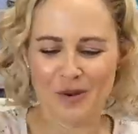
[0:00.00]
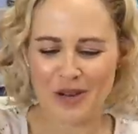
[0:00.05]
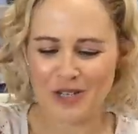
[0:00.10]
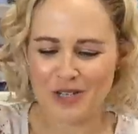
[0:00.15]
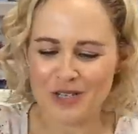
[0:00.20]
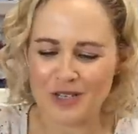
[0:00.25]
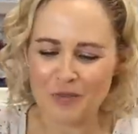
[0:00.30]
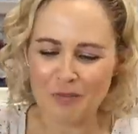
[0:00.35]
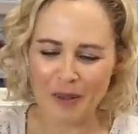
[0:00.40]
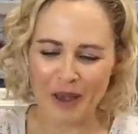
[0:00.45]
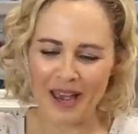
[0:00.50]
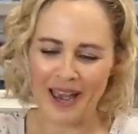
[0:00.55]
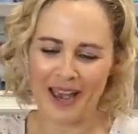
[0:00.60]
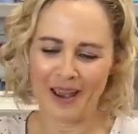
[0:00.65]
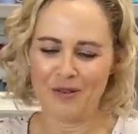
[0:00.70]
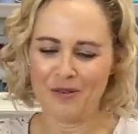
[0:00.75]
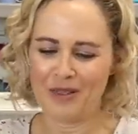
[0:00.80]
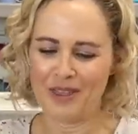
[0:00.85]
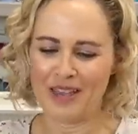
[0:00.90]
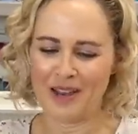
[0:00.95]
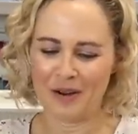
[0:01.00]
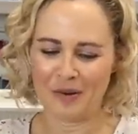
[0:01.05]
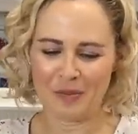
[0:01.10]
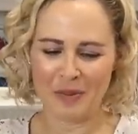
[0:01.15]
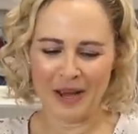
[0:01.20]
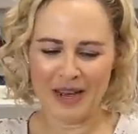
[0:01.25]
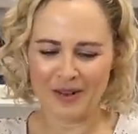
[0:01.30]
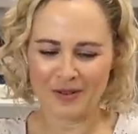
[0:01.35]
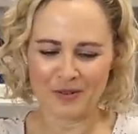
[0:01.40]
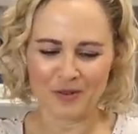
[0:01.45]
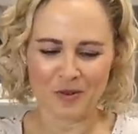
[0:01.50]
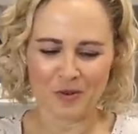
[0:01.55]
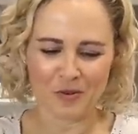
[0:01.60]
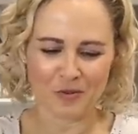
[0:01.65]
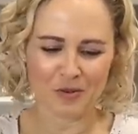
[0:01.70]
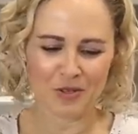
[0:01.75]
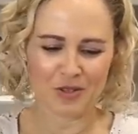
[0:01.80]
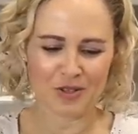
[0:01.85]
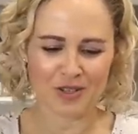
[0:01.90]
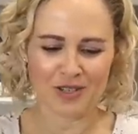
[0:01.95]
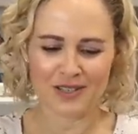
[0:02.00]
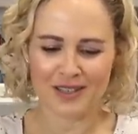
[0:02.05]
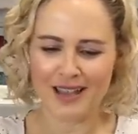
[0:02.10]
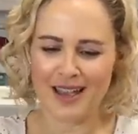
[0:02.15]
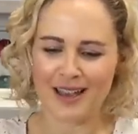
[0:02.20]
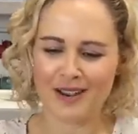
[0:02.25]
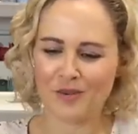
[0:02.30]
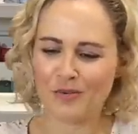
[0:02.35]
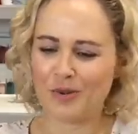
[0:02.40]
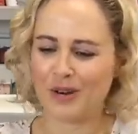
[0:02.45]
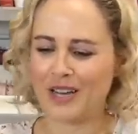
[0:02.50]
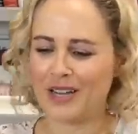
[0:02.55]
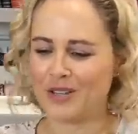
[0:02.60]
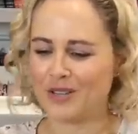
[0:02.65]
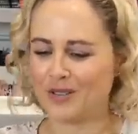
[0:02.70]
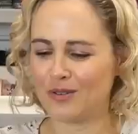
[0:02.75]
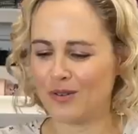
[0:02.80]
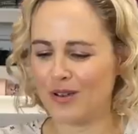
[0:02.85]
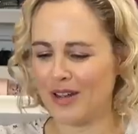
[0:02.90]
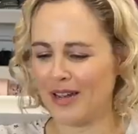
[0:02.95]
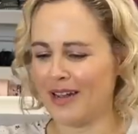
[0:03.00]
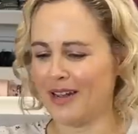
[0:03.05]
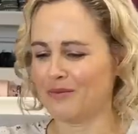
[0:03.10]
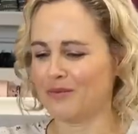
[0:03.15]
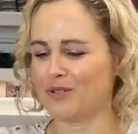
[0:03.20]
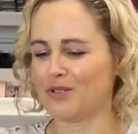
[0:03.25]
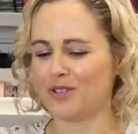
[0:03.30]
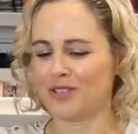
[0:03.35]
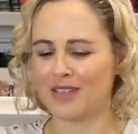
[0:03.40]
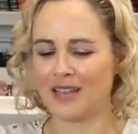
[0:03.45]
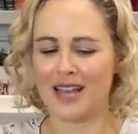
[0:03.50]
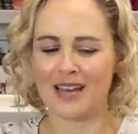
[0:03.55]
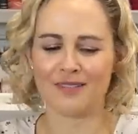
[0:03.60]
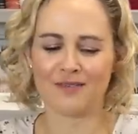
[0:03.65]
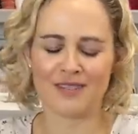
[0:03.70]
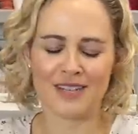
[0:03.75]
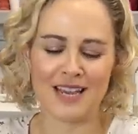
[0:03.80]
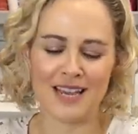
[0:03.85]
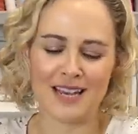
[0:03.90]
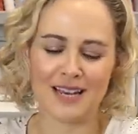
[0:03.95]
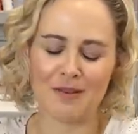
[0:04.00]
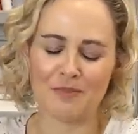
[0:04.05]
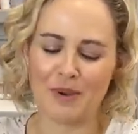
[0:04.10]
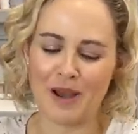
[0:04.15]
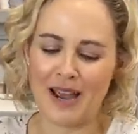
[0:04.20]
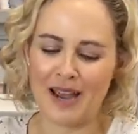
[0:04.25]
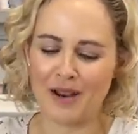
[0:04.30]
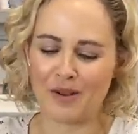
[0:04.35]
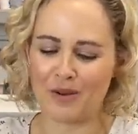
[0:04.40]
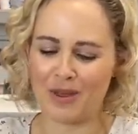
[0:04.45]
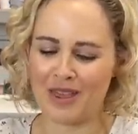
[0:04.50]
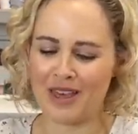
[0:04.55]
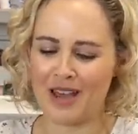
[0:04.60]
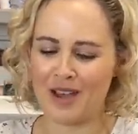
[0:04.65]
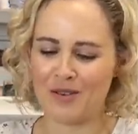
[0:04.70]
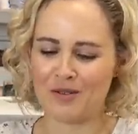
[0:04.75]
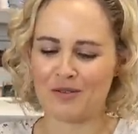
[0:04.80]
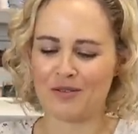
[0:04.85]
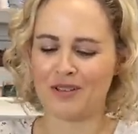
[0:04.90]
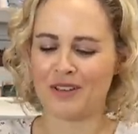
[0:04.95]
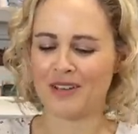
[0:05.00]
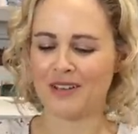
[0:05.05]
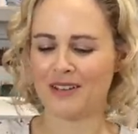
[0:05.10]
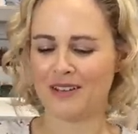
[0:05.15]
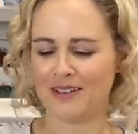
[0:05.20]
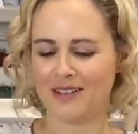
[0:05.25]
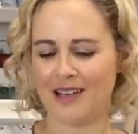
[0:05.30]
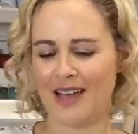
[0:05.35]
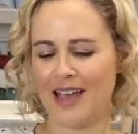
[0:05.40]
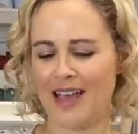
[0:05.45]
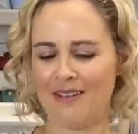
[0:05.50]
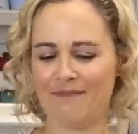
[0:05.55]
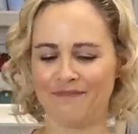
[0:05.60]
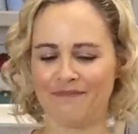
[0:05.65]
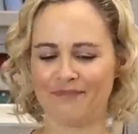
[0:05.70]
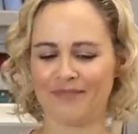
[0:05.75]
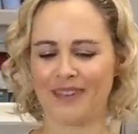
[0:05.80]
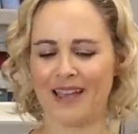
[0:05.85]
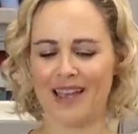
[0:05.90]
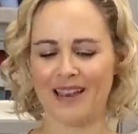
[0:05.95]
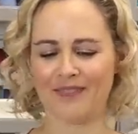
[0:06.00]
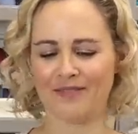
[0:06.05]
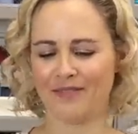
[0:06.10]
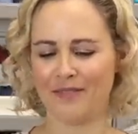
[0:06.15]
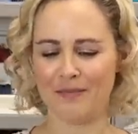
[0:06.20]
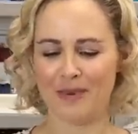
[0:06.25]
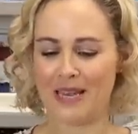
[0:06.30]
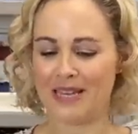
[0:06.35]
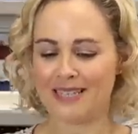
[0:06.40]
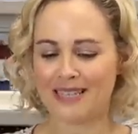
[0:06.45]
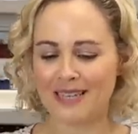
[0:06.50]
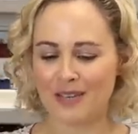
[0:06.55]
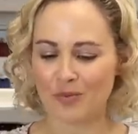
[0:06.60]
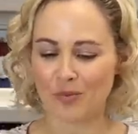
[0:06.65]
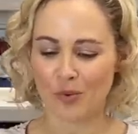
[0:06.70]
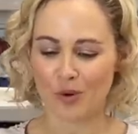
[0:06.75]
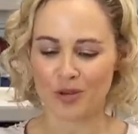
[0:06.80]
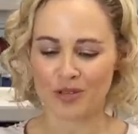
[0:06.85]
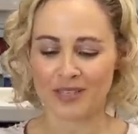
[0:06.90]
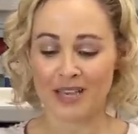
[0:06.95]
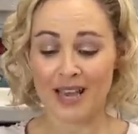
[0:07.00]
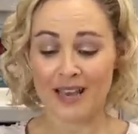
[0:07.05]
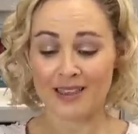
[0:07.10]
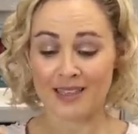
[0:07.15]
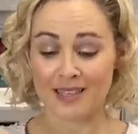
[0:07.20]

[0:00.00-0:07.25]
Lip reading: is a bit out there, but I don't know, it was just like when I saw it, I was just kind of taken aback with how kind of amazing it was. The